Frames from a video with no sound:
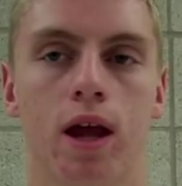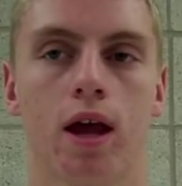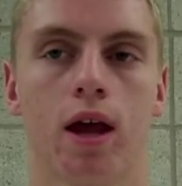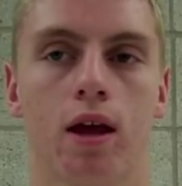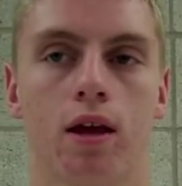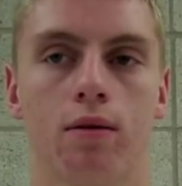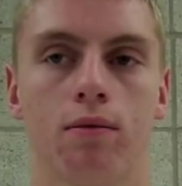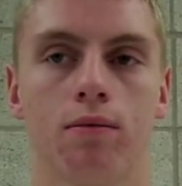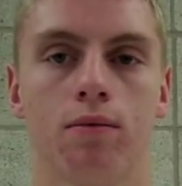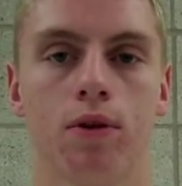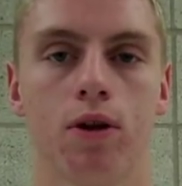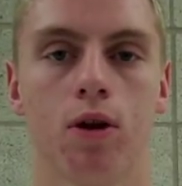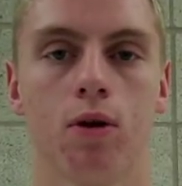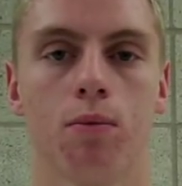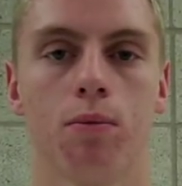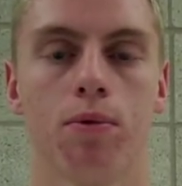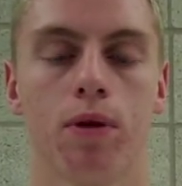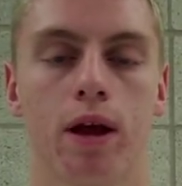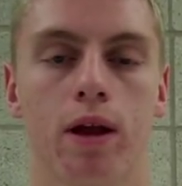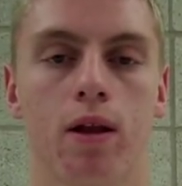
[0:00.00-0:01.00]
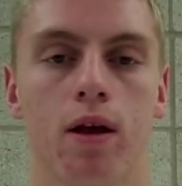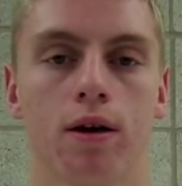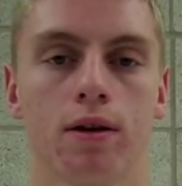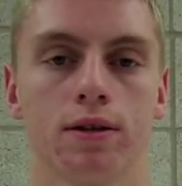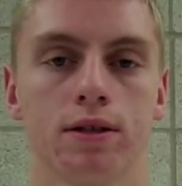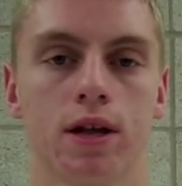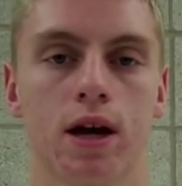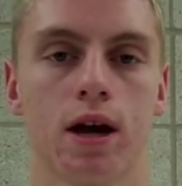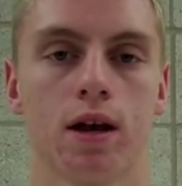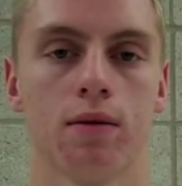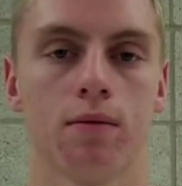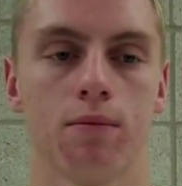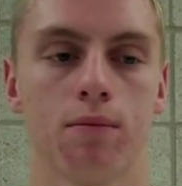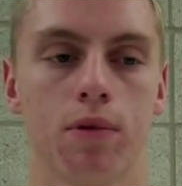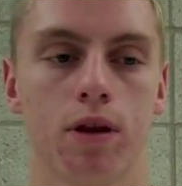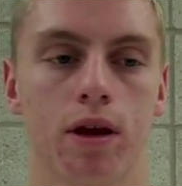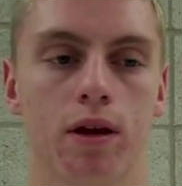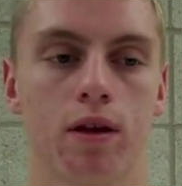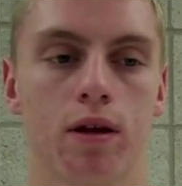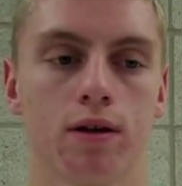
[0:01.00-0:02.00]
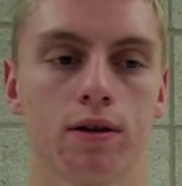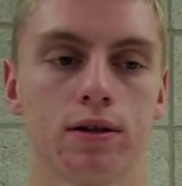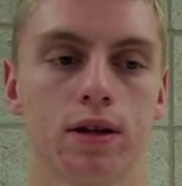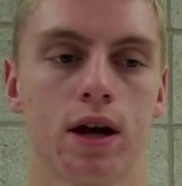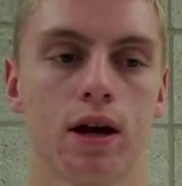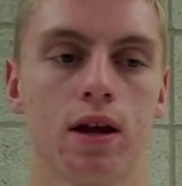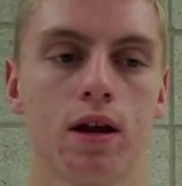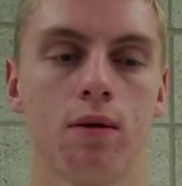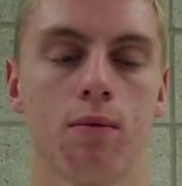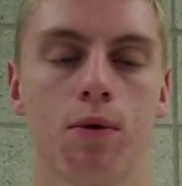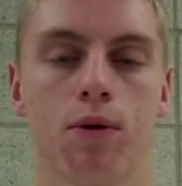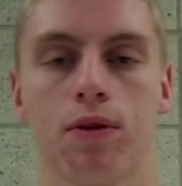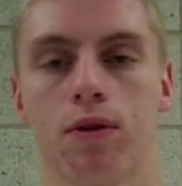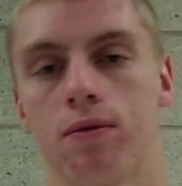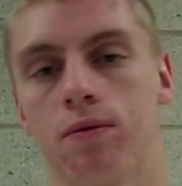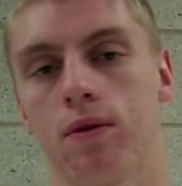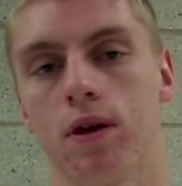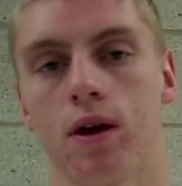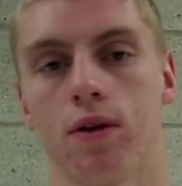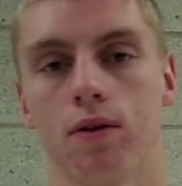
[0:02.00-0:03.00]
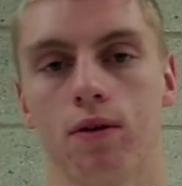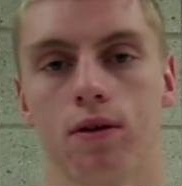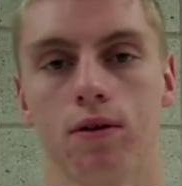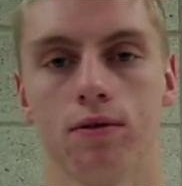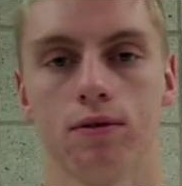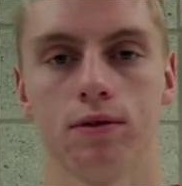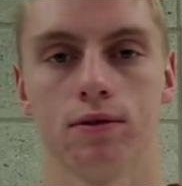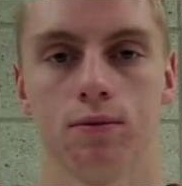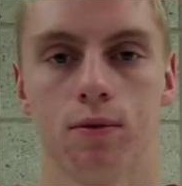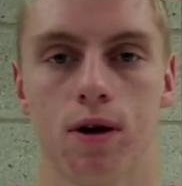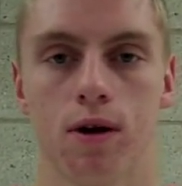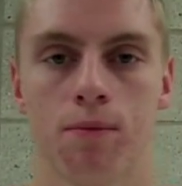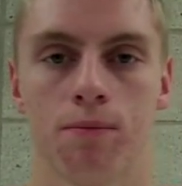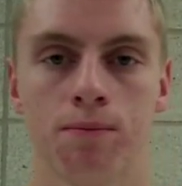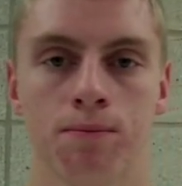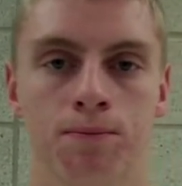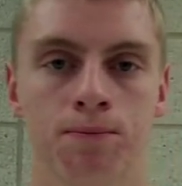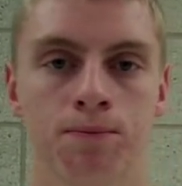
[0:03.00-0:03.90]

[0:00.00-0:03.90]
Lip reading: and, you know, play alongside him with the other Utes as well.